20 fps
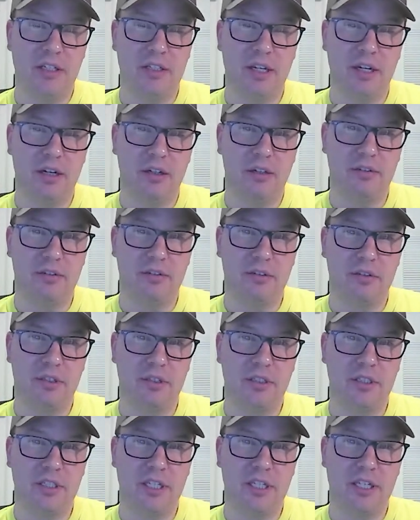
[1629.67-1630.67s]
tariffs
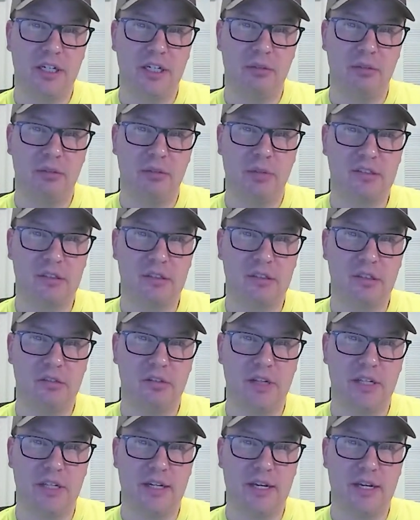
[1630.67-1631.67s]
on Canada and Mexico
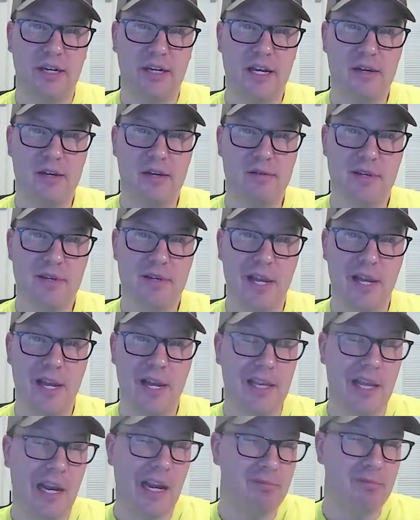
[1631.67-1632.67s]
right now,
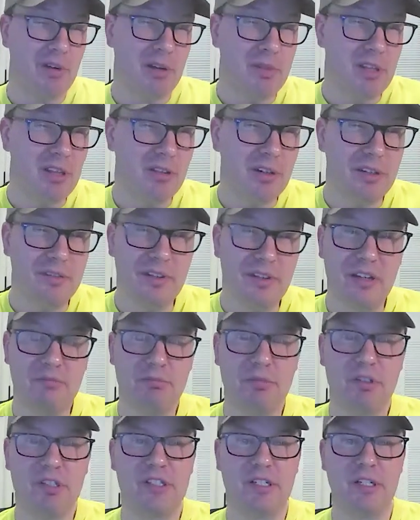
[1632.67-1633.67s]
I'd probably
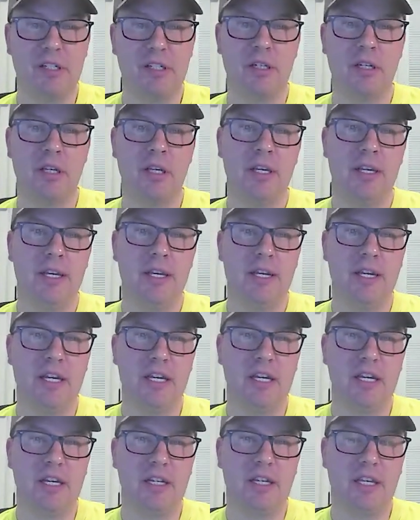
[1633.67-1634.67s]
35%.
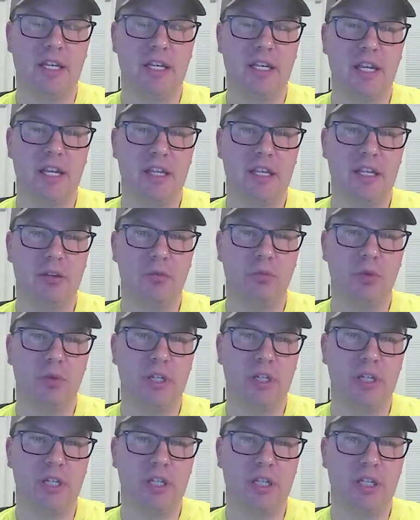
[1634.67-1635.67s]
And I think
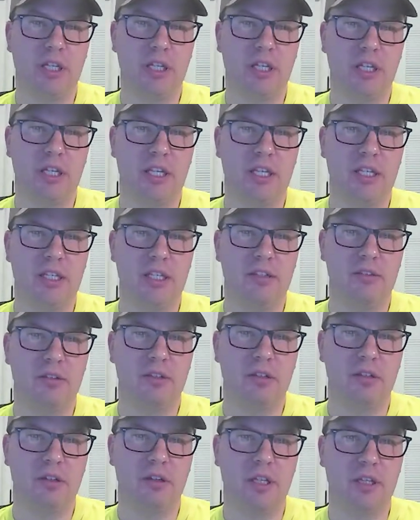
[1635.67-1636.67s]
what he
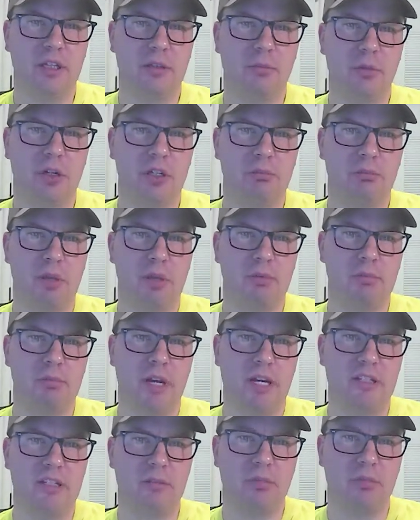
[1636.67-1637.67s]
caught the market maybe
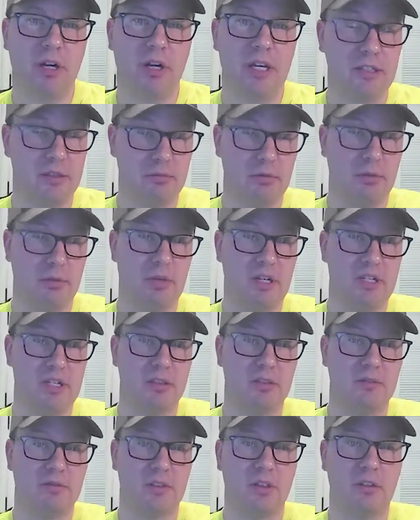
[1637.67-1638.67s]
by surprise, and
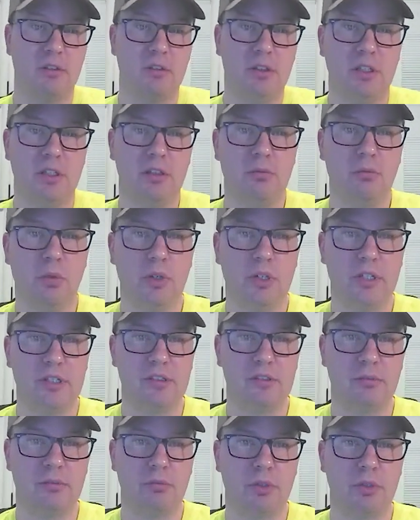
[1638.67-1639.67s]
myself included,
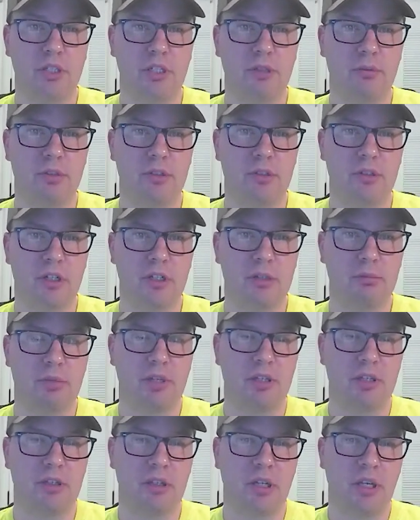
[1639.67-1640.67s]
was when he was talking
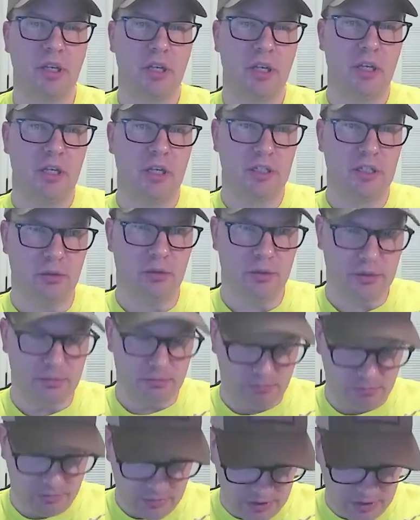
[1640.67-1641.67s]
about not
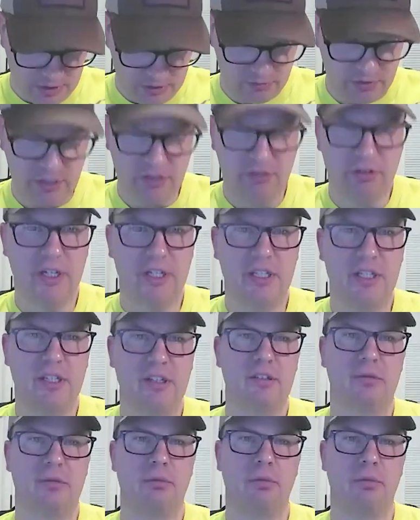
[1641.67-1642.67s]
only reiterating
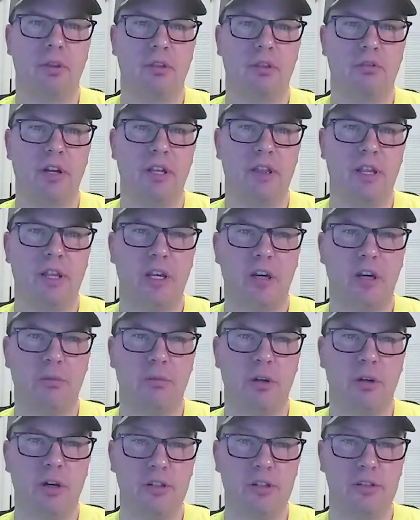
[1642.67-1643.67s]
his threat there,
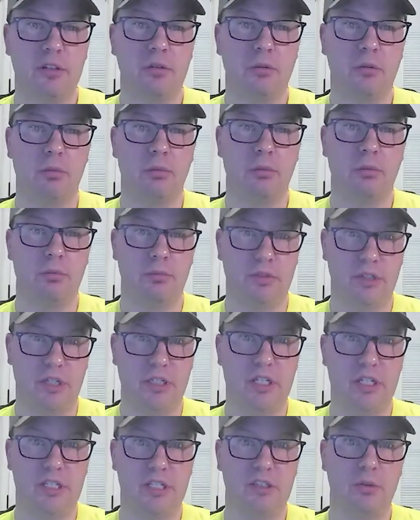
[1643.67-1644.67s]
but also
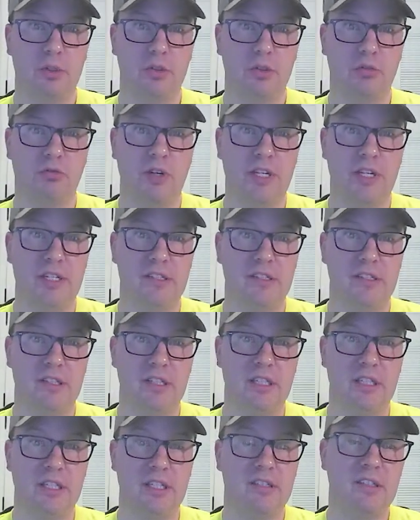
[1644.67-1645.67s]
saying he's going to raise
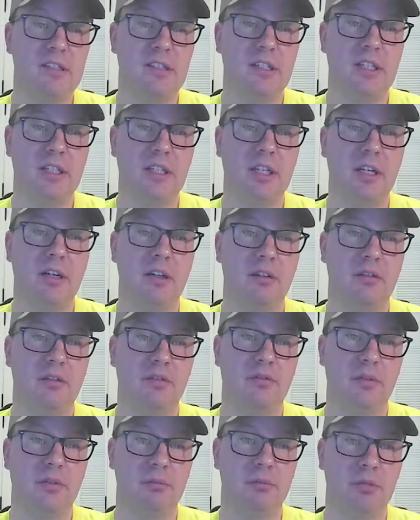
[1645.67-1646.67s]
the existing
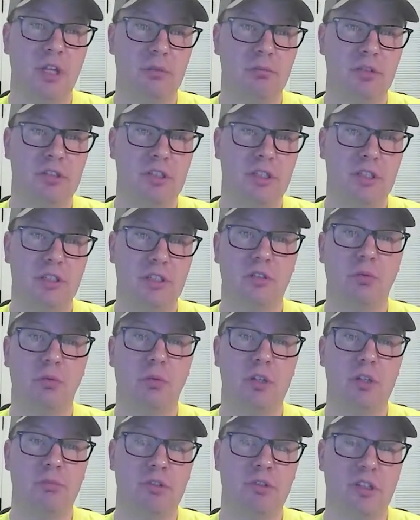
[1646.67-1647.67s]
tariff from 10% to
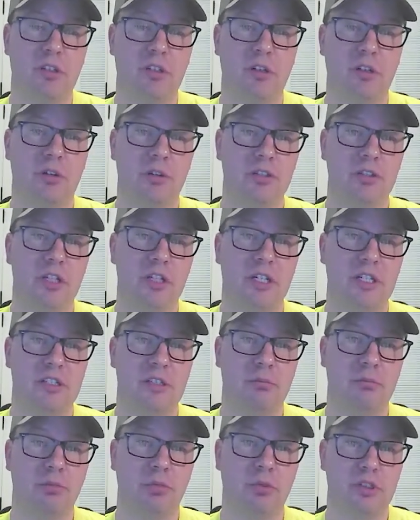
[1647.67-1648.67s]
20% on all Chinese
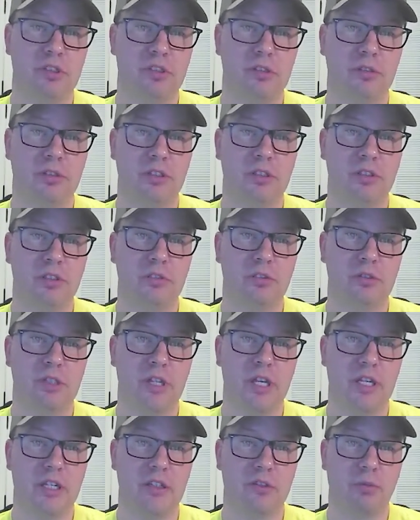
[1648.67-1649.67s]
imports on
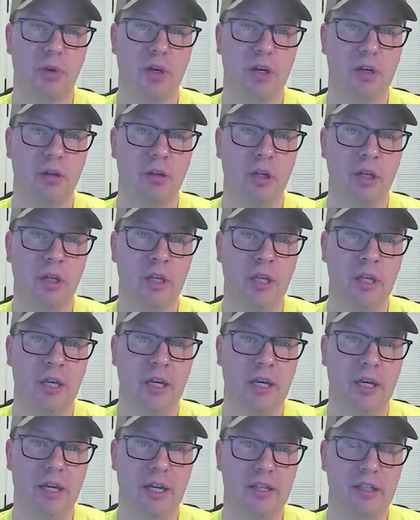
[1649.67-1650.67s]
Tuesday as well.
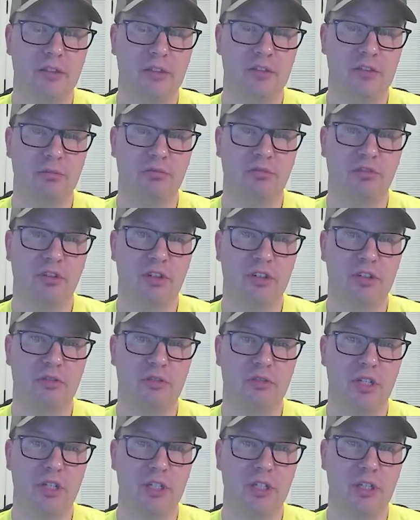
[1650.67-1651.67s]
I think there's some
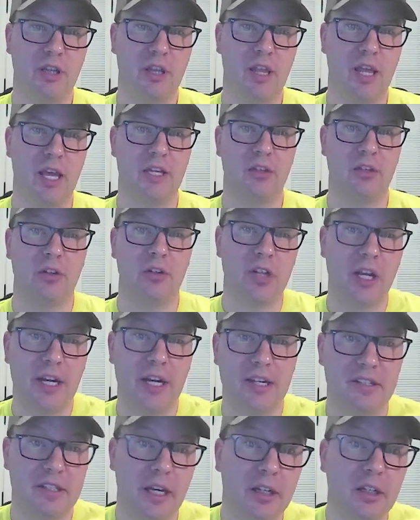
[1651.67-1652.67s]
frustration that
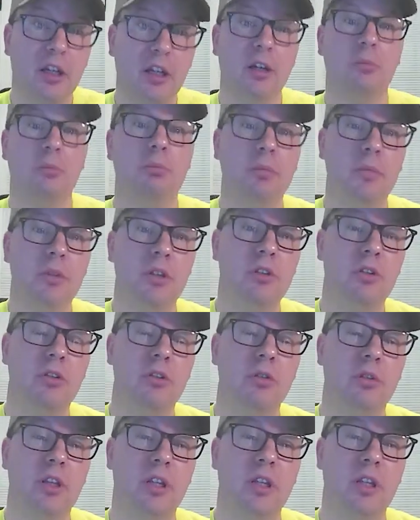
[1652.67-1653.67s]
China has not come
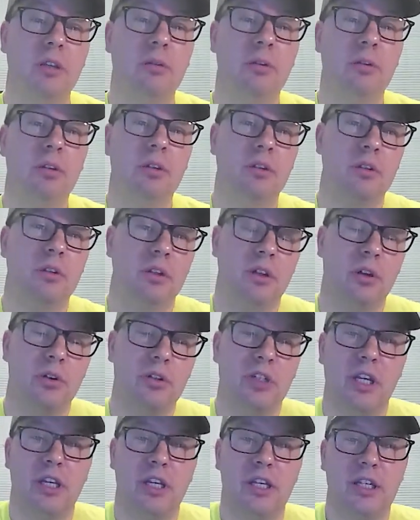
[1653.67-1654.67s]
to the
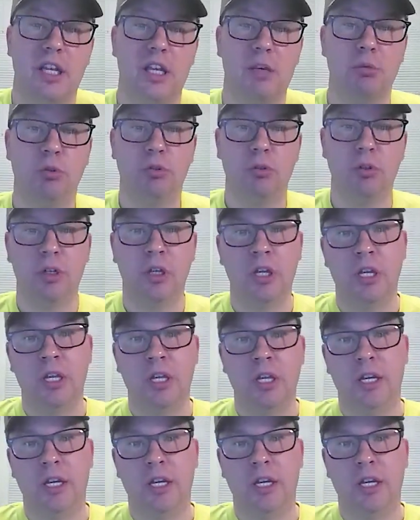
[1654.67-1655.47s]
negotiating table.